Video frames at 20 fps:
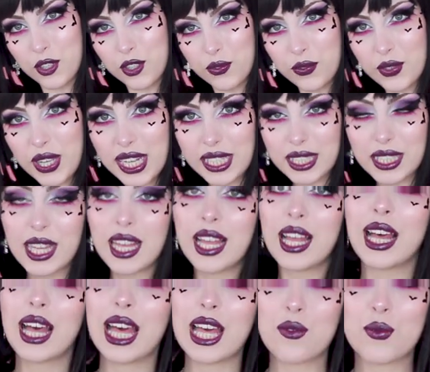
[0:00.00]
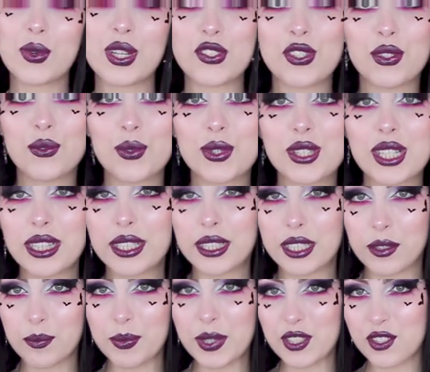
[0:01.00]
perfect. I wish it was a
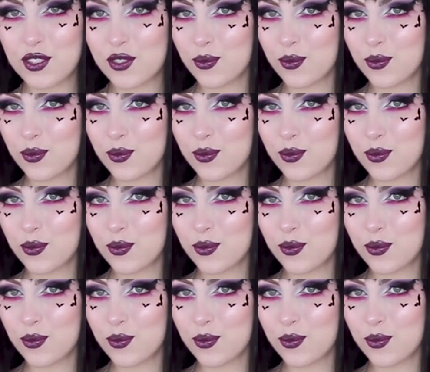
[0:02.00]
little bit